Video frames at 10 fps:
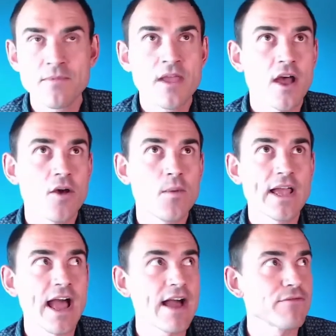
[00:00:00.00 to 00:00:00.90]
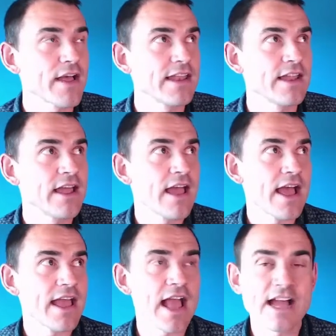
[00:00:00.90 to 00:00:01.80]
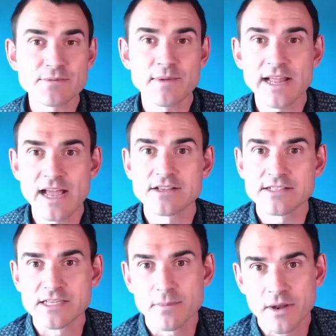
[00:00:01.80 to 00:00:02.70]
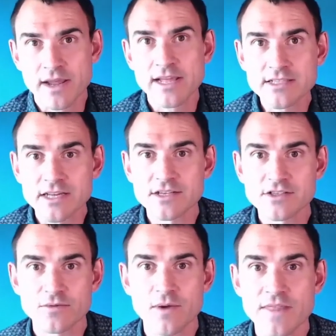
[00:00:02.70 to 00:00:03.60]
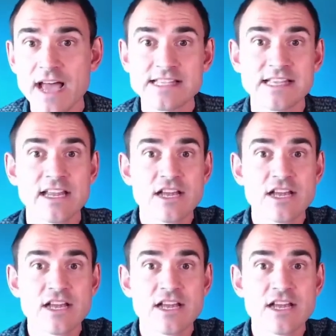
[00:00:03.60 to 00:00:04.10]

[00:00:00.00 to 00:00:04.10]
and we have a admin account set up on our e-sign software that I then